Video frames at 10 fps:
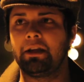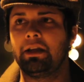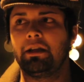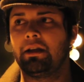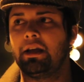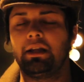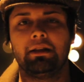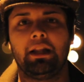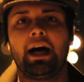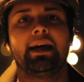any any
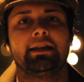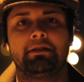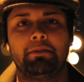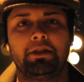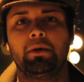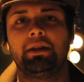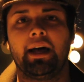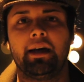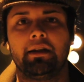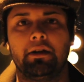lies in between
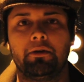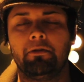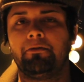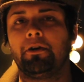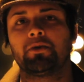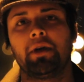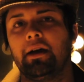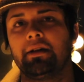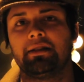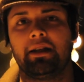that, you know, no false
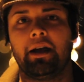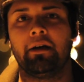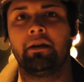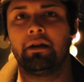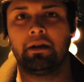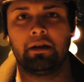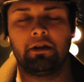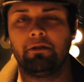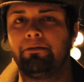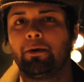realities there.
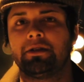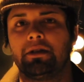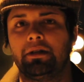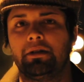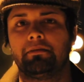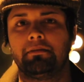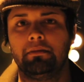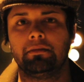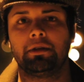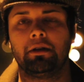You're forced to,
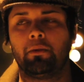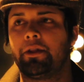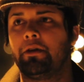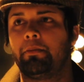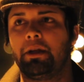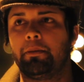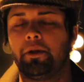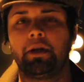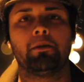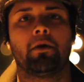you know, whether it be
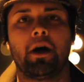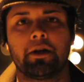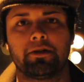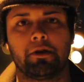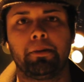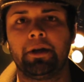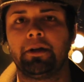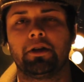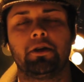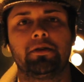playing maracas or playing
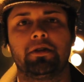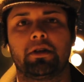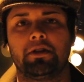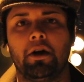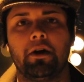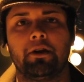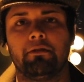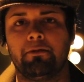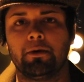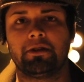an acoustic guitar, you're
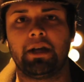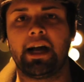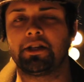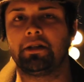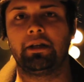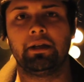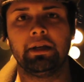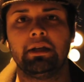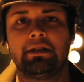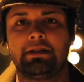forced to actually
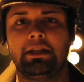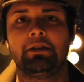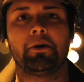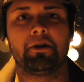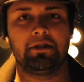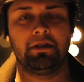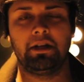see the person,